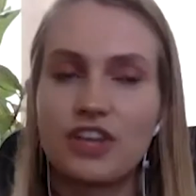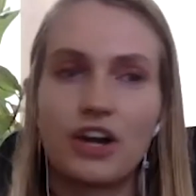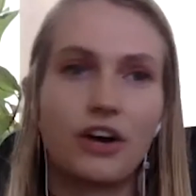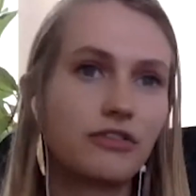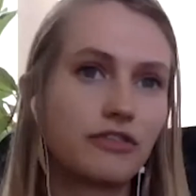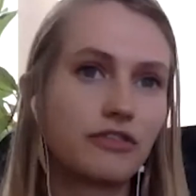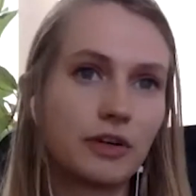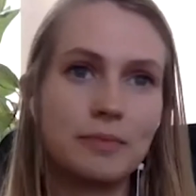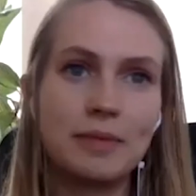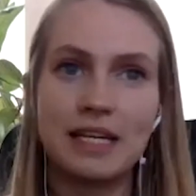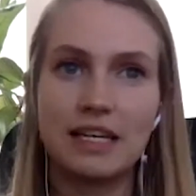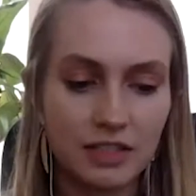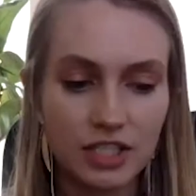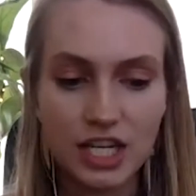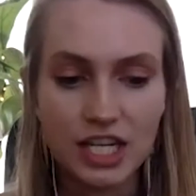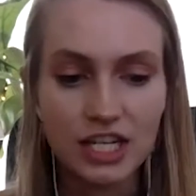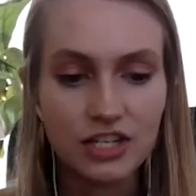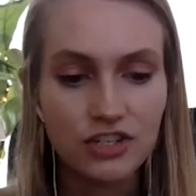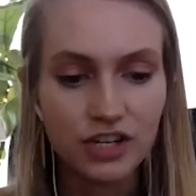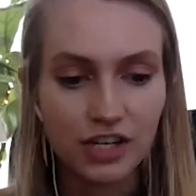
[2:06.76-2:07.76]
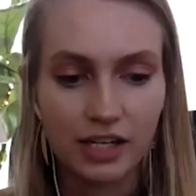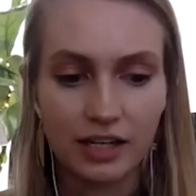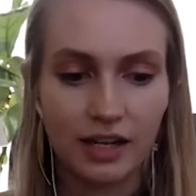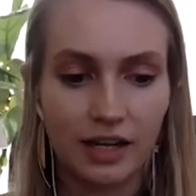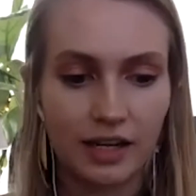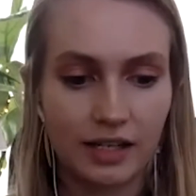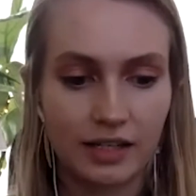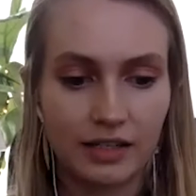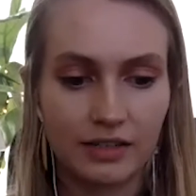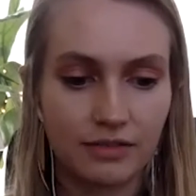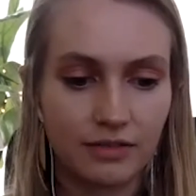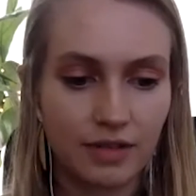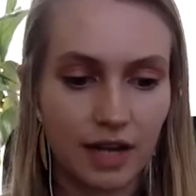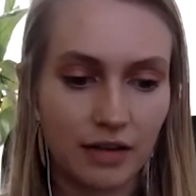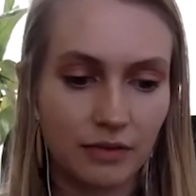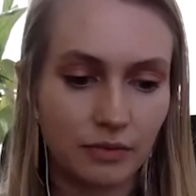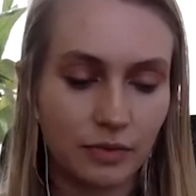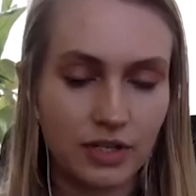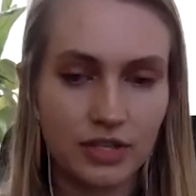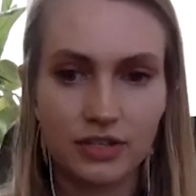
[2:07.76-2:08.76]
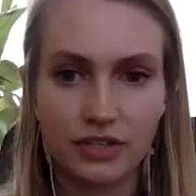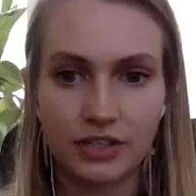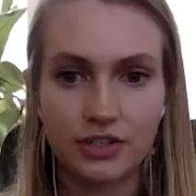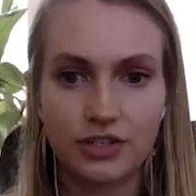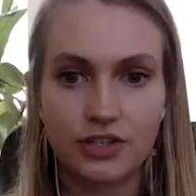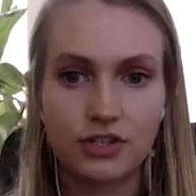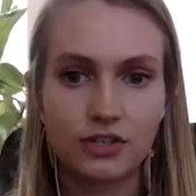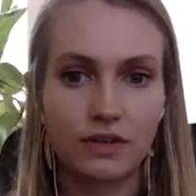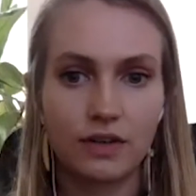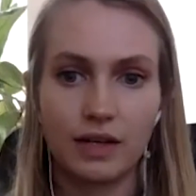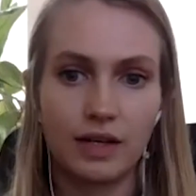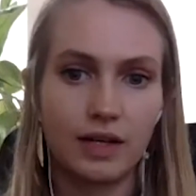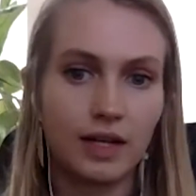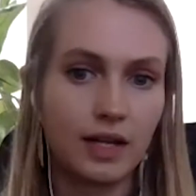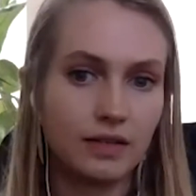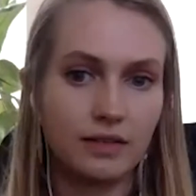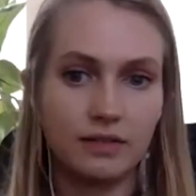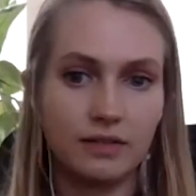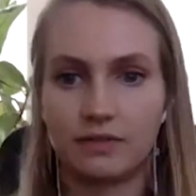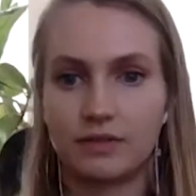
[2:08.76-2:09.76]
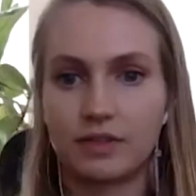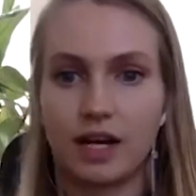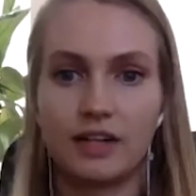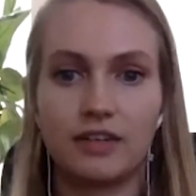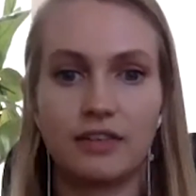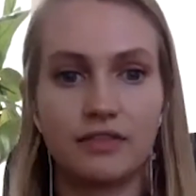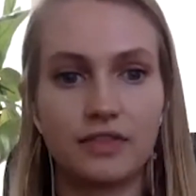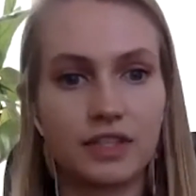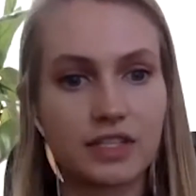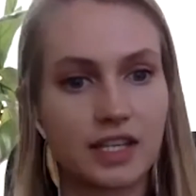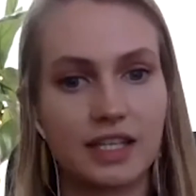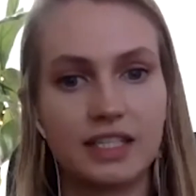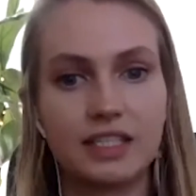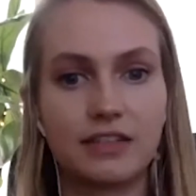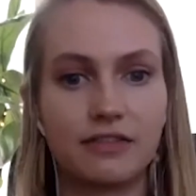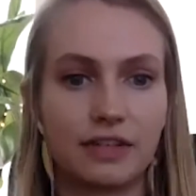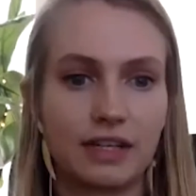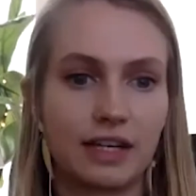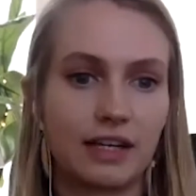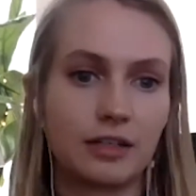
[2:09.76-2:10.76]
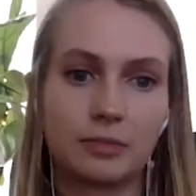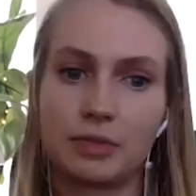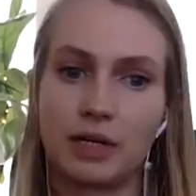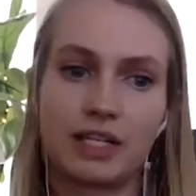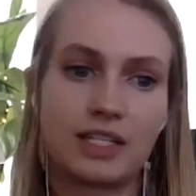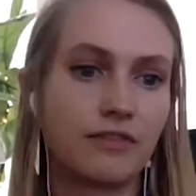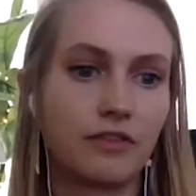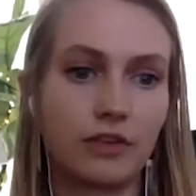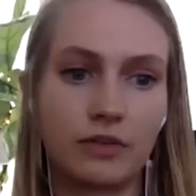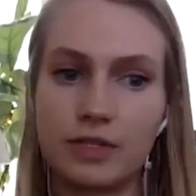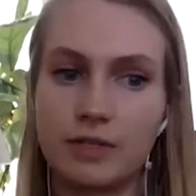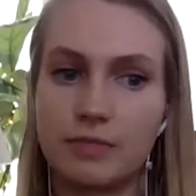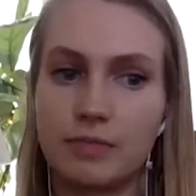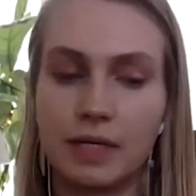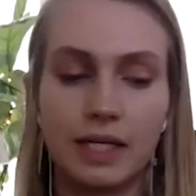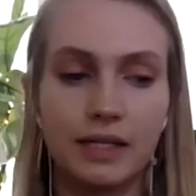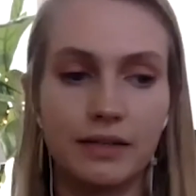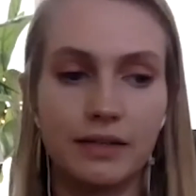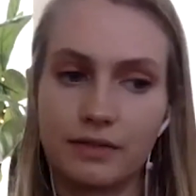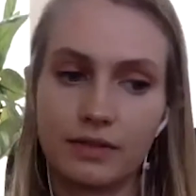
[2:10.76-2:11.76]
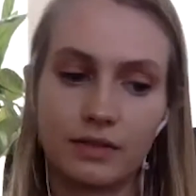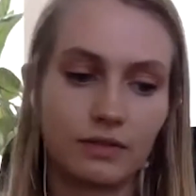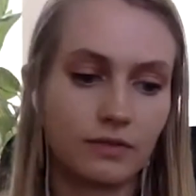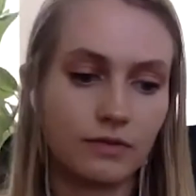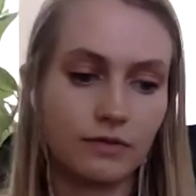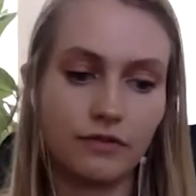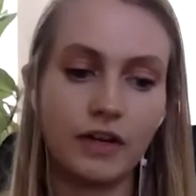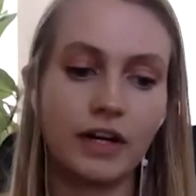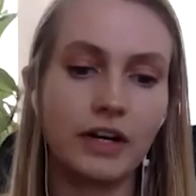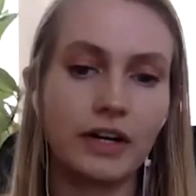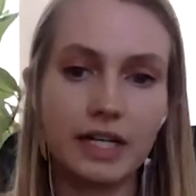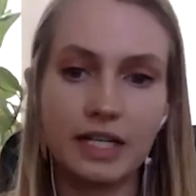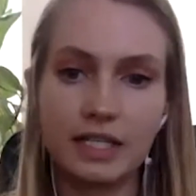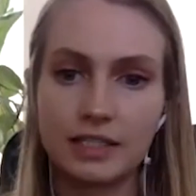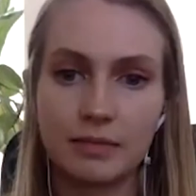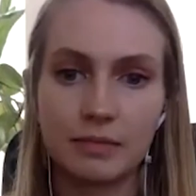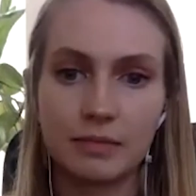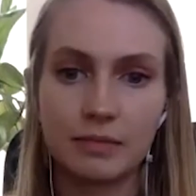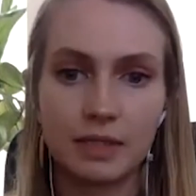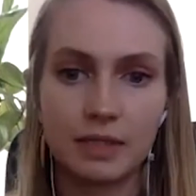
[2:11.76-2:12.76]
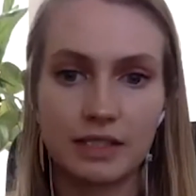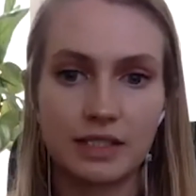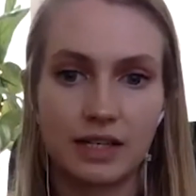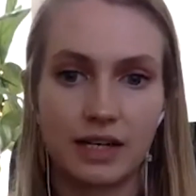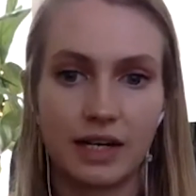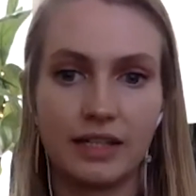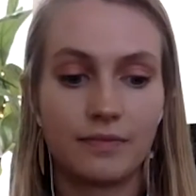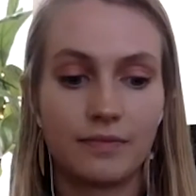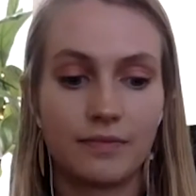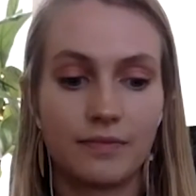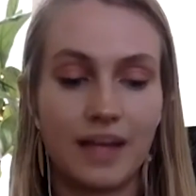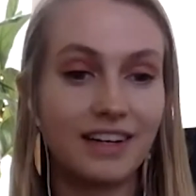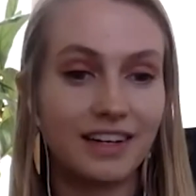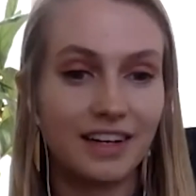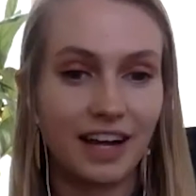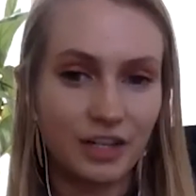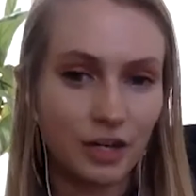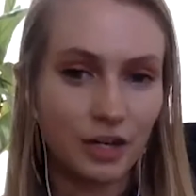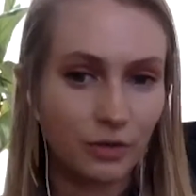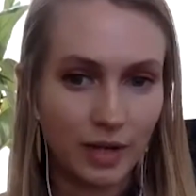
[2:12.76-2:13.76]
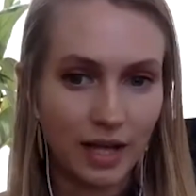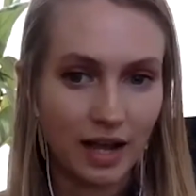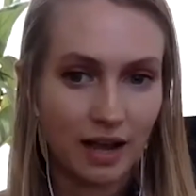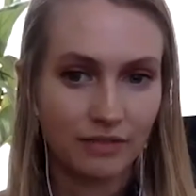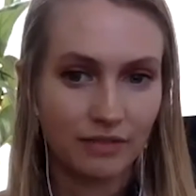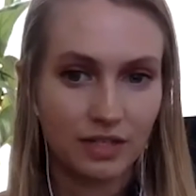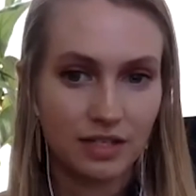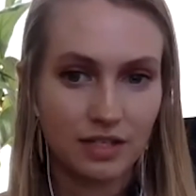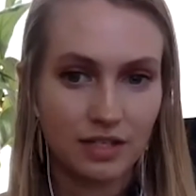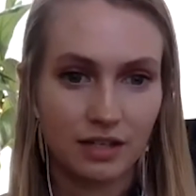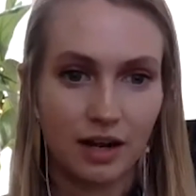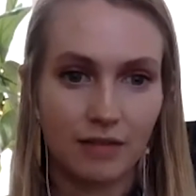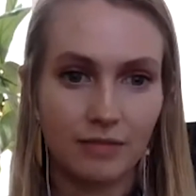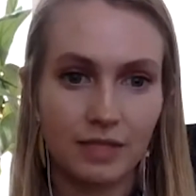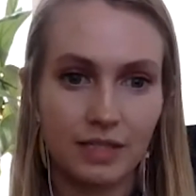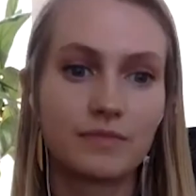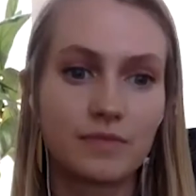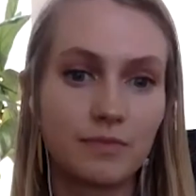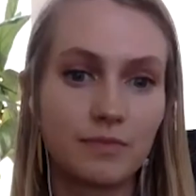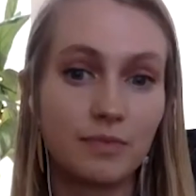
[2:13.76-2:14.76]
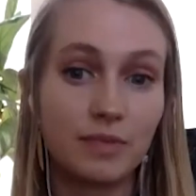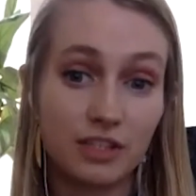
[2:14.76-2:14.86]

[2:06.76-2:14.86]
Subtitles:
for me, teaching and research in kind of the scientific enterprise have always been very intimately tied. And I know we have this in common.